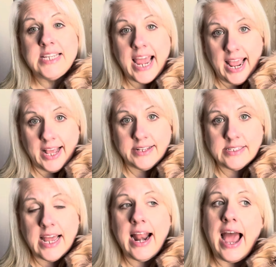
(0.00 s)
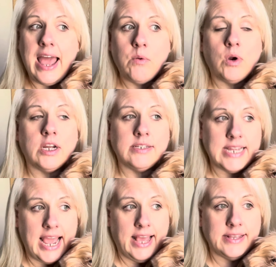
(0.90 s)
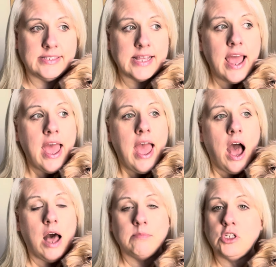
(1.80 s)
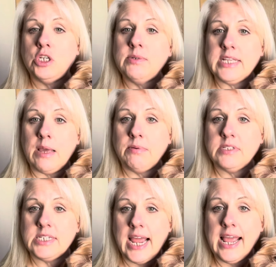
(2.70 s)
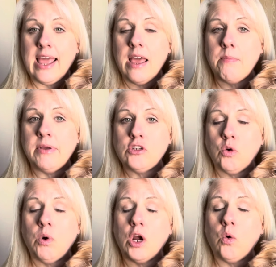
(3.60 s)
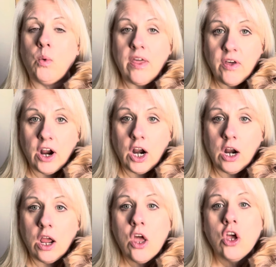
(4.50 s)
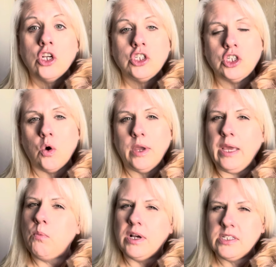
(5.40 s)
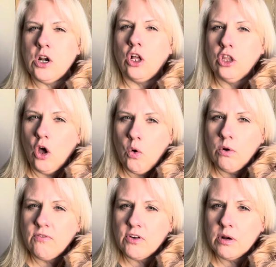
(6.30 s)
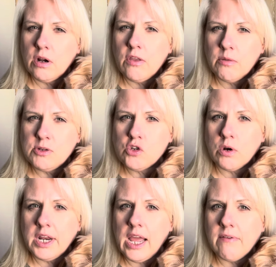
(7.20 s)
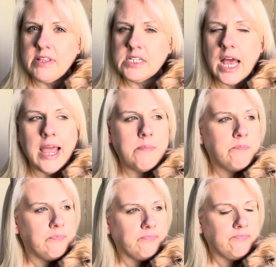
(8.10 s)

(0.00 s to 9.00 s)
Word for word: days and I worked days. Um, she was able to take him to work with her so he wasn't alone for the majority of the time,